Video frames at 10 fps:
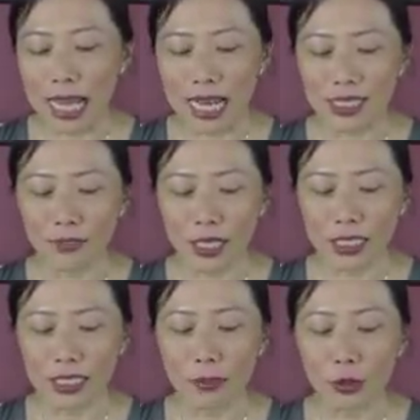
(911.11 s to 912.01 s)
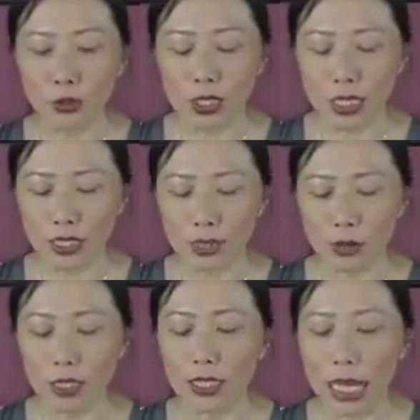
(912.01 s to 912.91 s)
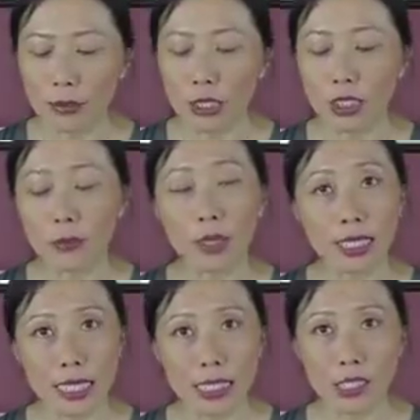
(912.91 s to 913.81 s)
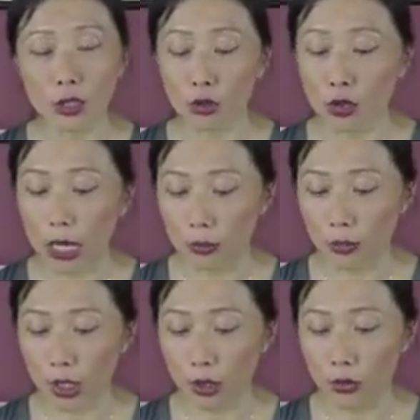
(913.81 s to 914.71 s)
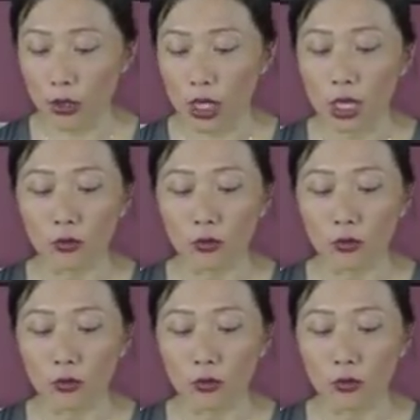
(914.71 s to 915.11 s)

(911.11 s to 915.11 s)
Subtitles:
activated immune system could damage the placenta or embryo,